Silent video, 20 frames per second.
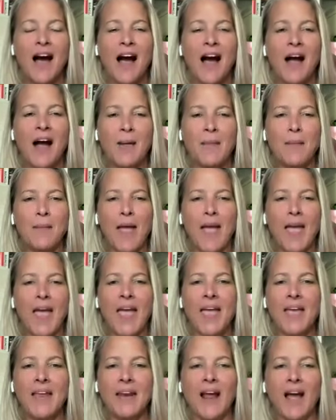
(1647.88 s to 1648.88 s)

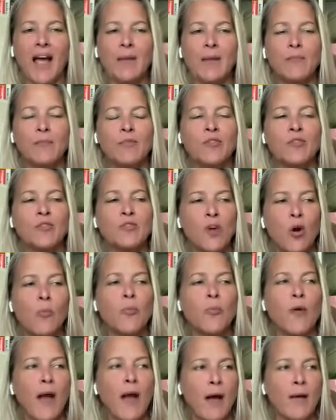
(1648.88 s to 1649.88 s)
And I'm so
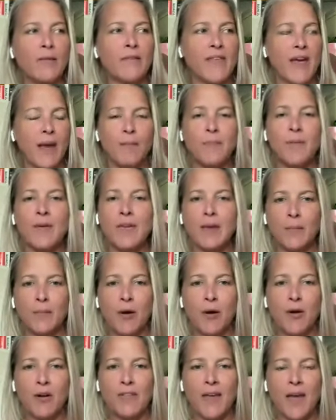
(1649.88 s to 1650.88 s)
proud of that, being a
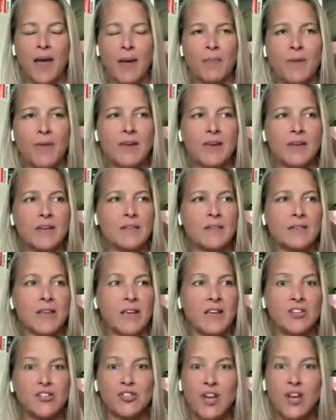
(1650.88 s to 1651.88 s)
part of that, because
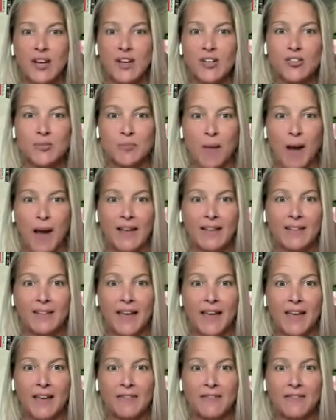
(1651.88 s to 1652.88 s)
it changed my
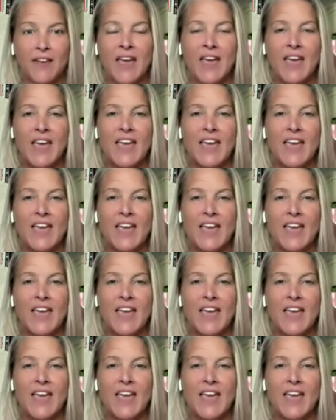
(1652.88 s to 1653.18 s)
life.